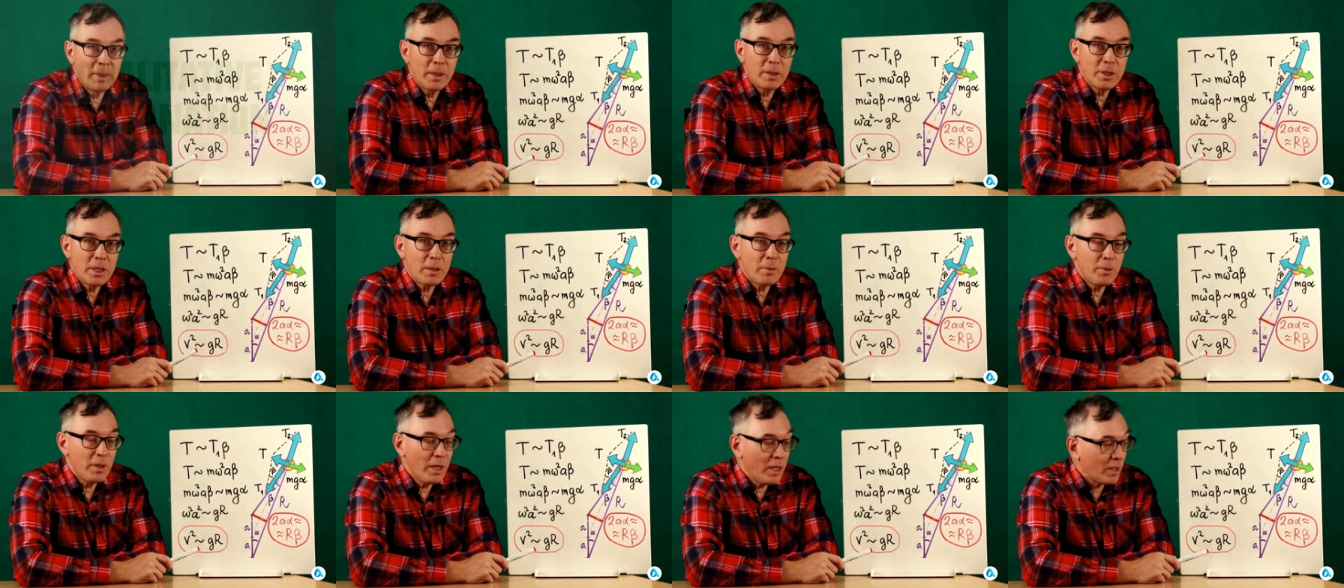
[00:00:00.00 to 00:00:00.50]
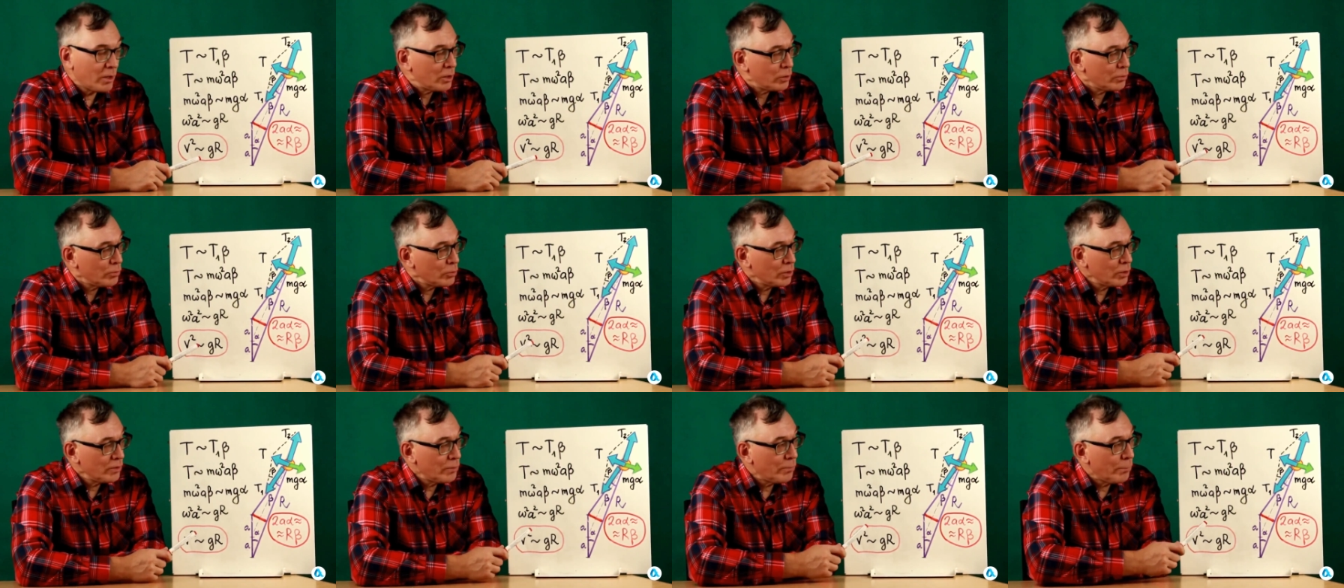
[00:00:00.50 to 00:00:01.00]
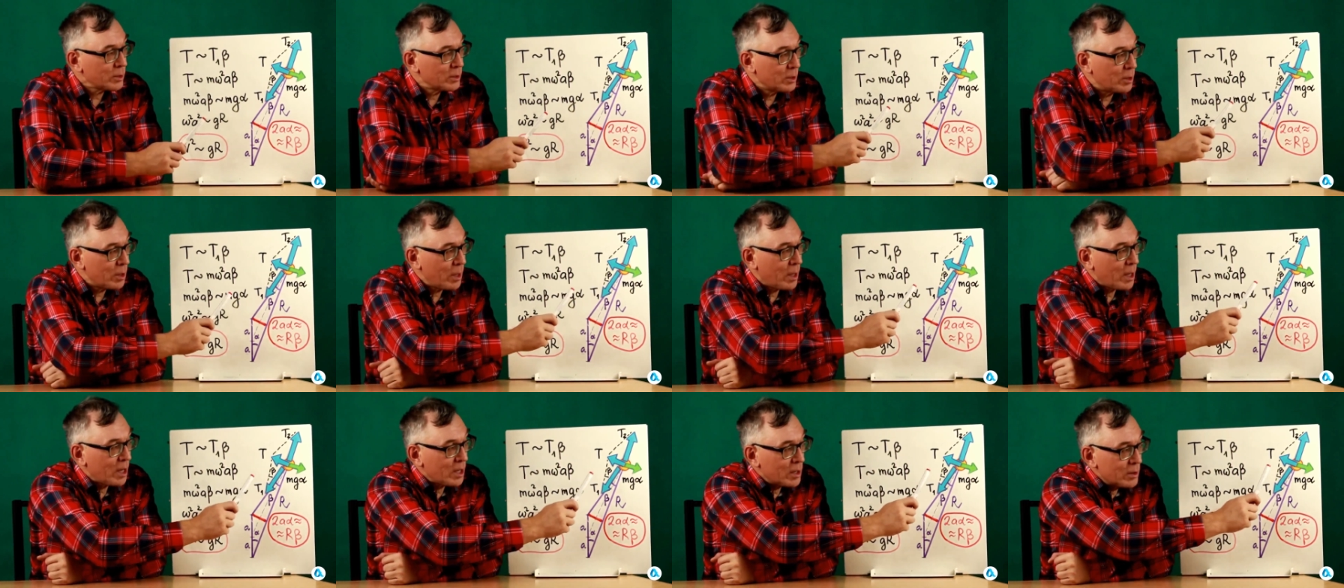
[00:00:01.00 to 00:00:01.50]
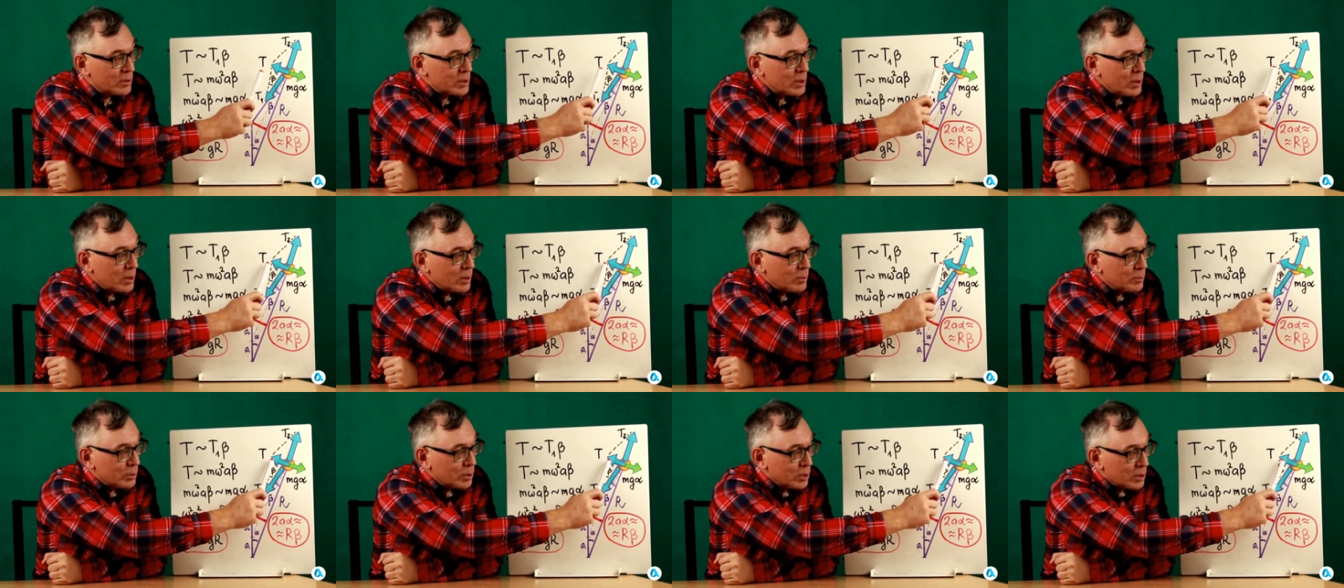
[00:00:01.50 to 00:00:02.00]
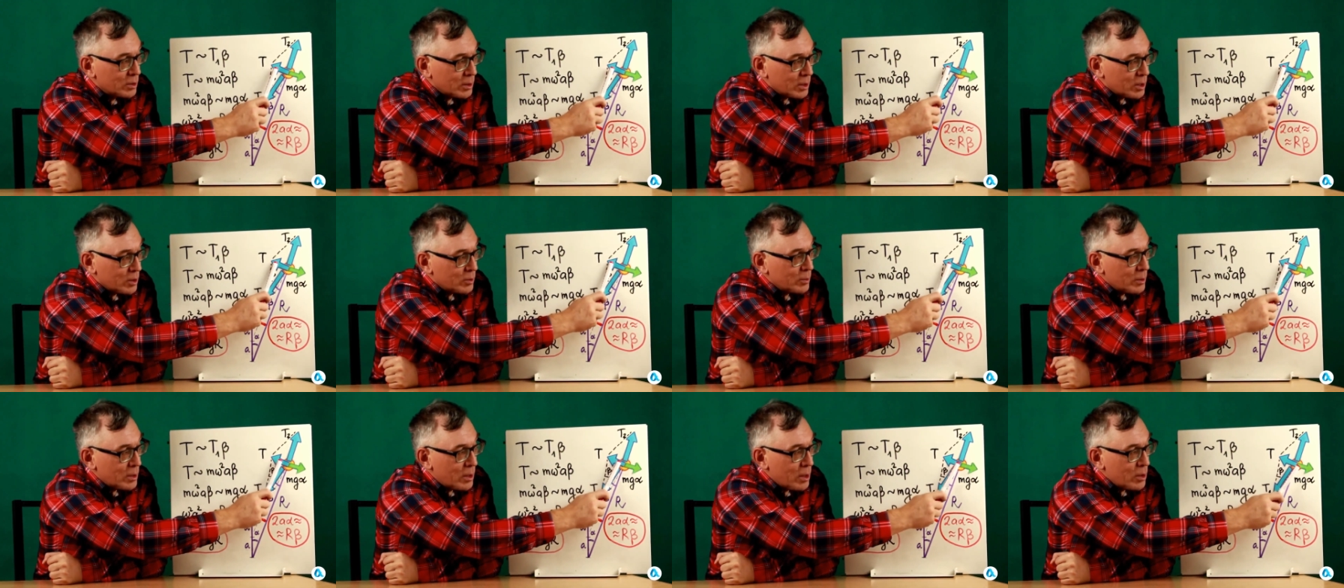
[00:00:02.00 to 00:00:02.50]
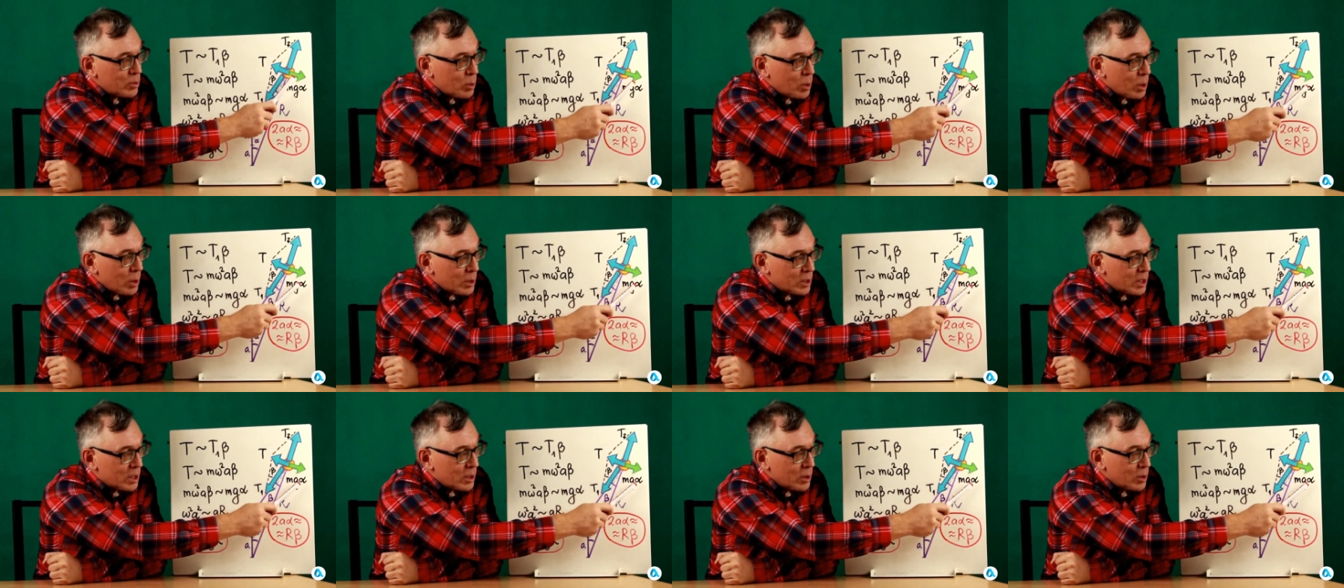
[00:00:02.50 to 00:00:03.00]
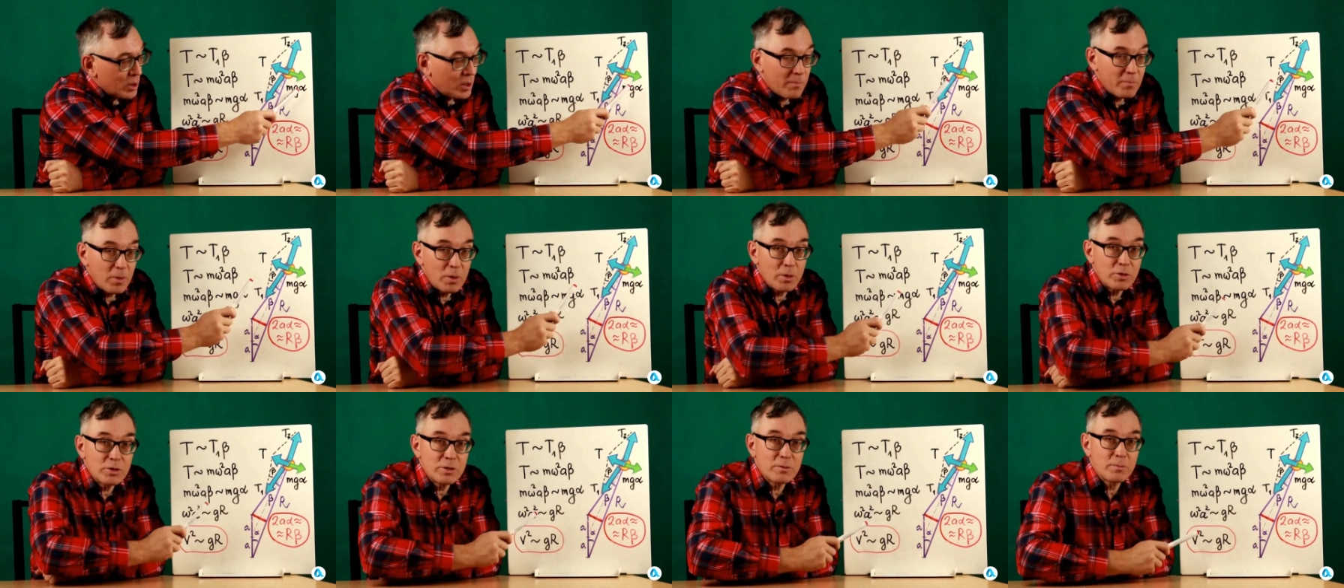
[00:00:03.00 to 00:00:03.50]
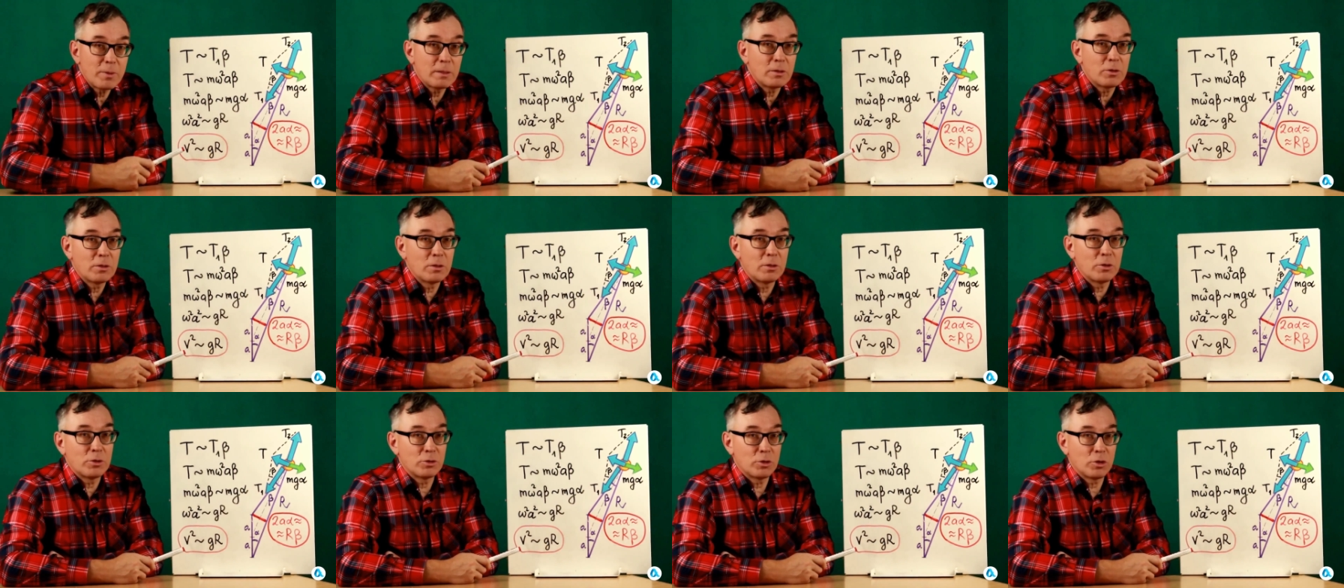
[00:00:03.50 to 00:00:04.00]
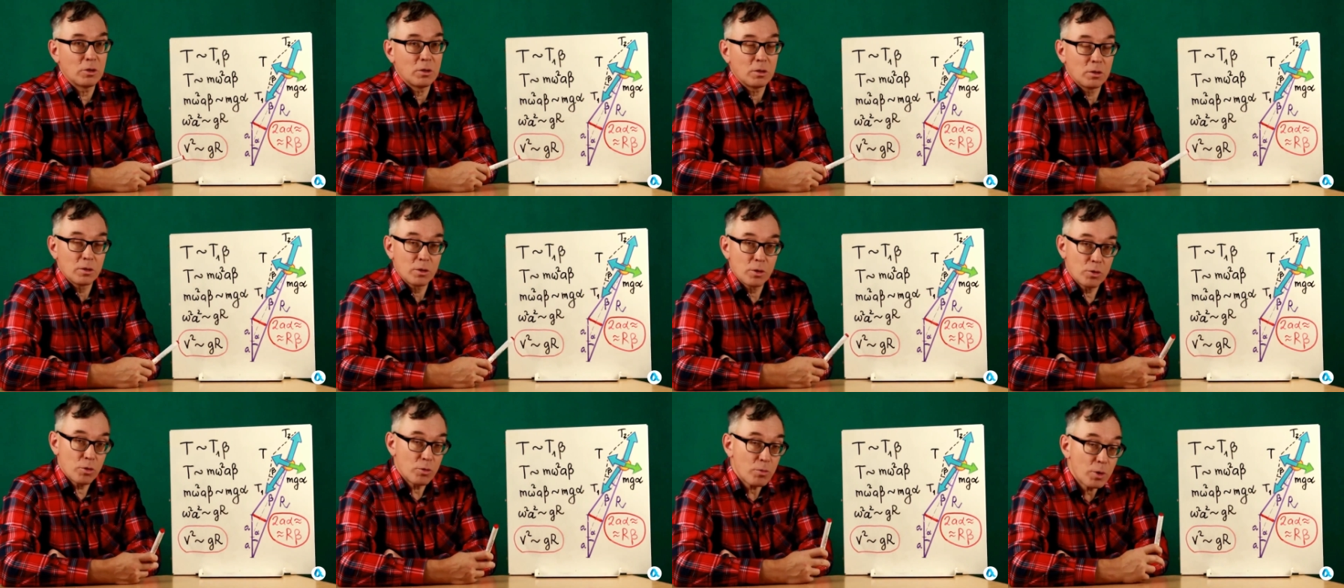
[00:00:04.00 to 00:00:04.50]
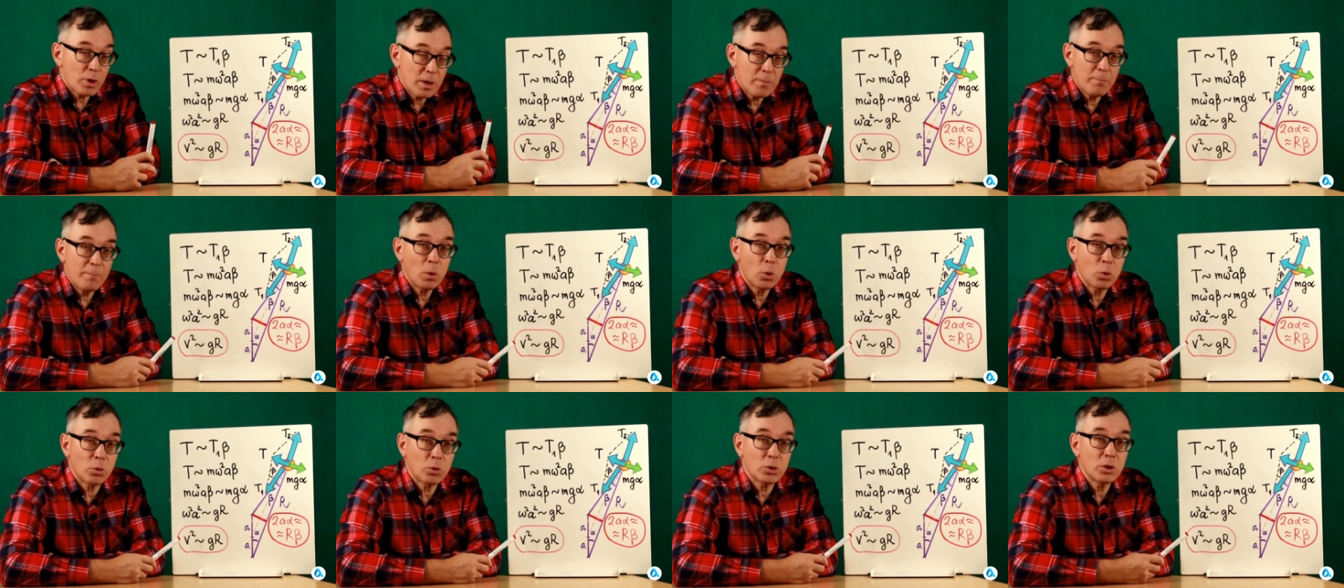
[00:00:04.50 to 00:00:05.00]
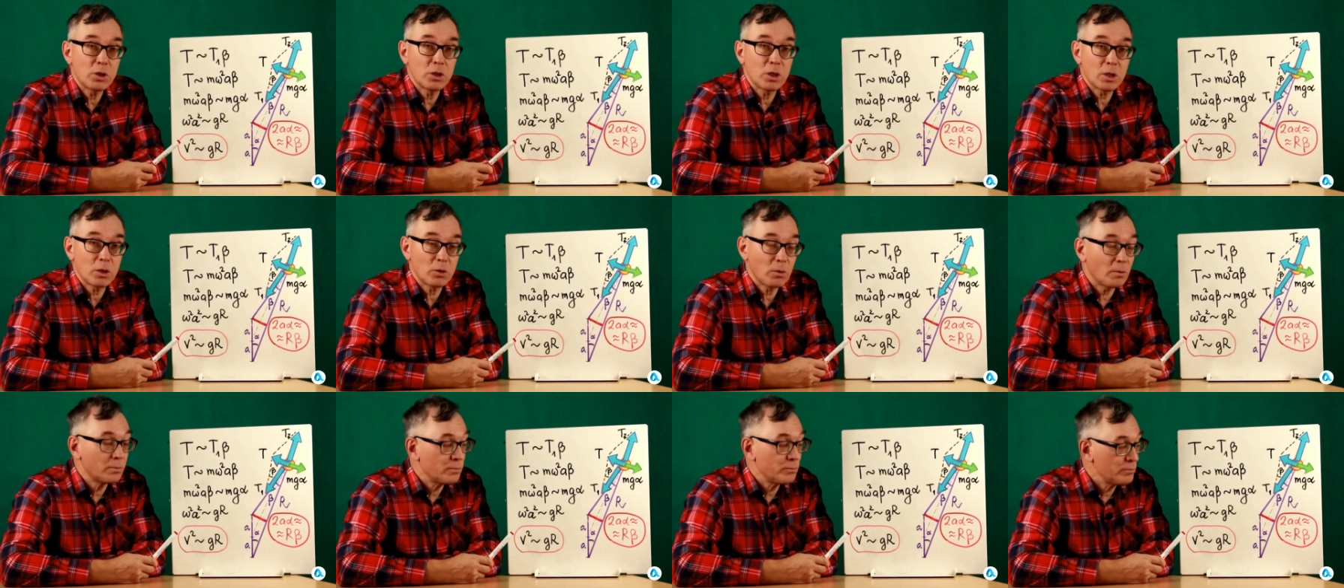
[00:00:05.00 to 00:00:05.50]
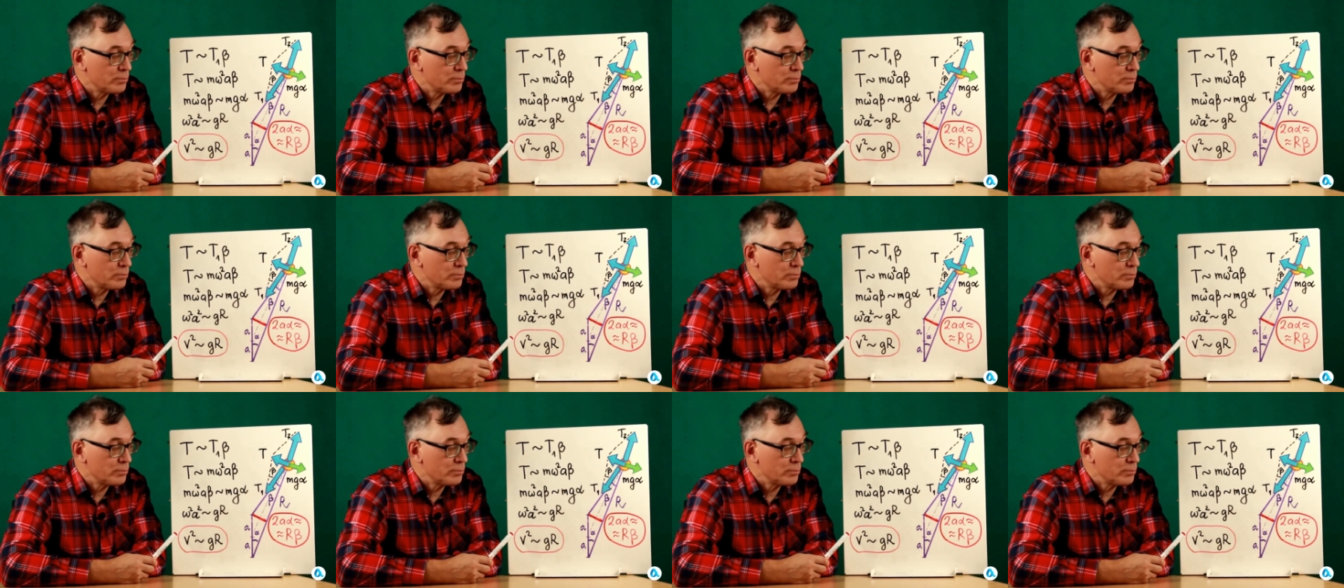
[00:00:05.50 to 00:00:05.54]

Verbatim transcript: The deviation force monger acts on the pendulum at small angle approximations. What opposes it?